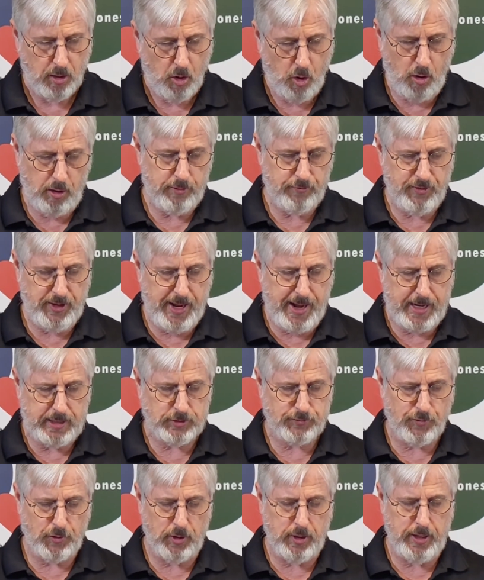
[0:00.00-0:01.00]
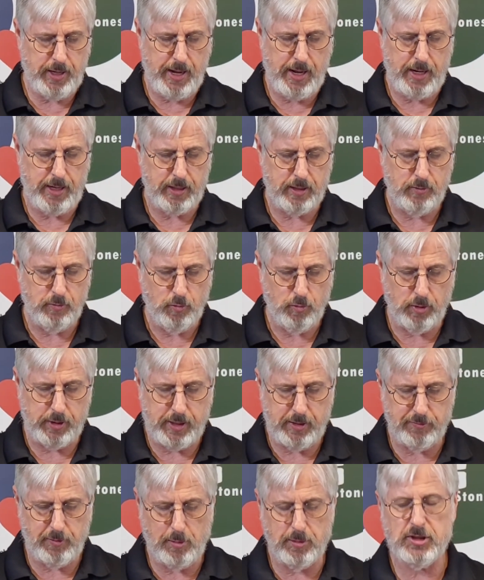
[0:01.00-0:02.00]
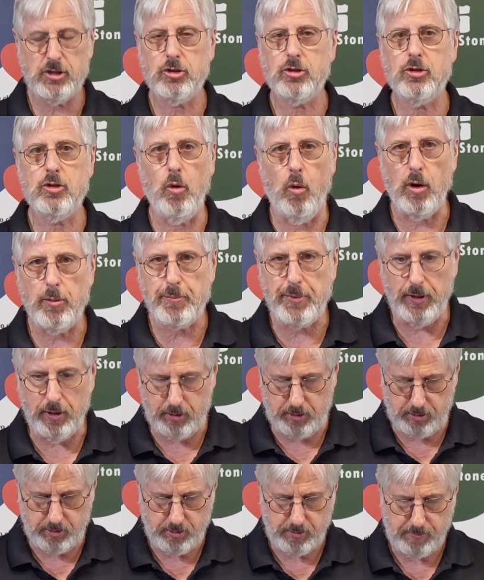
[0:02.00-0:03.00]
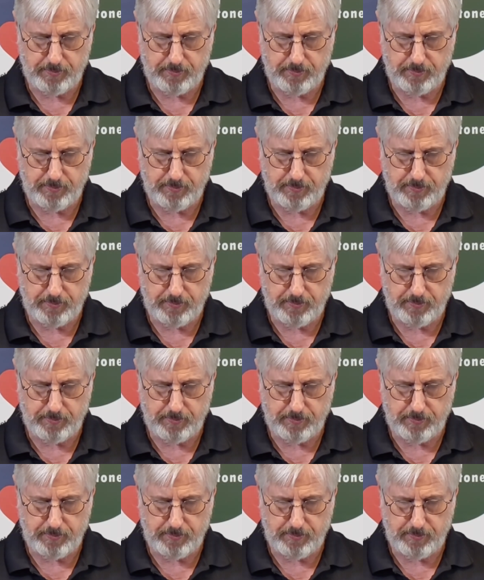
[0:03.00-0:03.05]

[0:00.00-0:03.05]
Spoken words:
Or if he asks for an egg, will give him a scorpion?